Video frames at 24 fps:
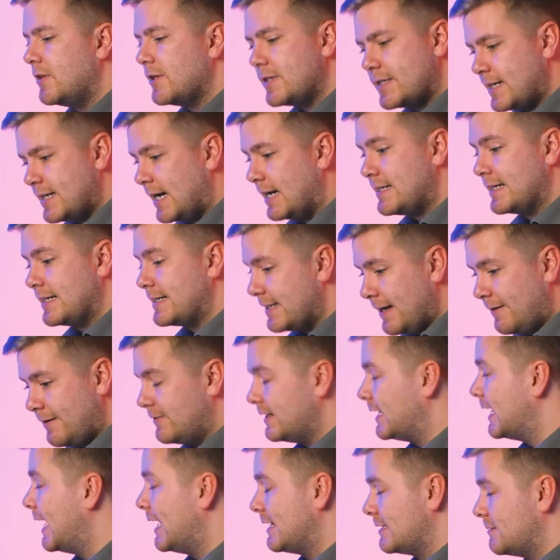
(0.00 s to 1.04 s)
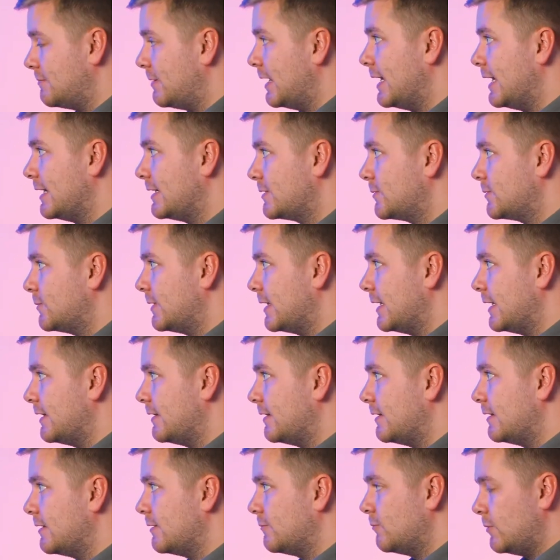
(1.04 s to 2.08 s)
That static definitely has a place
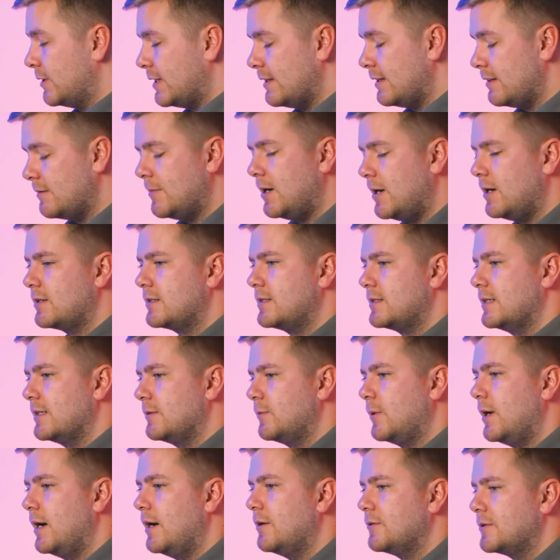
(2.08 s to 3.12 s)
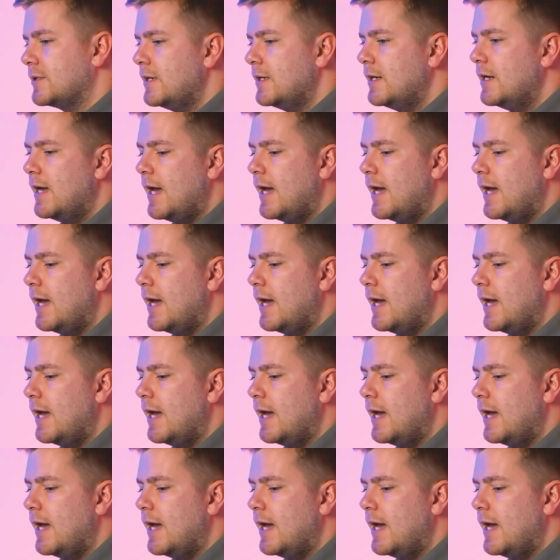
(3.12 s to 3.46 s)
within yeah. within the marketing world.